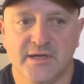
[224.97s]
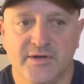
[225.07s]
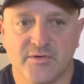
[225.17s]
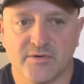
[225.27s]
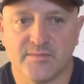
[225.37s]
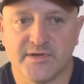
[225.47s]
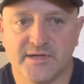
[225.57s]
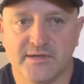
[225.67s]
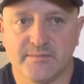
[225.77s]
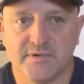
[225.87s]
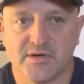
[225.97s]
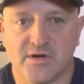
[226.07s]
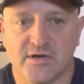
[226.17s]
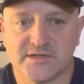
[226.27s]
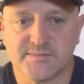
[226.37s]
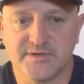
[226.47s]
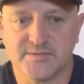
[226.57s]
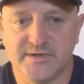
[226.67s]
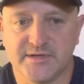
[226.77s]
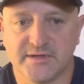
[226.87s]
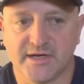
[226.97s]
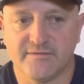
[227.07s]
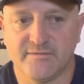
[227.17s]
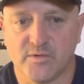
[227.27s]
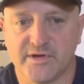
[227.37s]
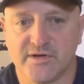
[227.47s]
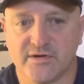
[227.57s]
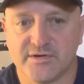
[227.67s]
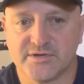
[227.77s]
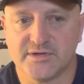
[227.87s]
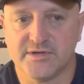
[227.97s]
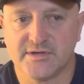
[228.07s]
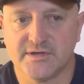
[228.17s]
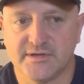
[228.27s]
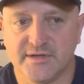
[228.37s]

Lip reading: normally the cost between like a 40 yard truck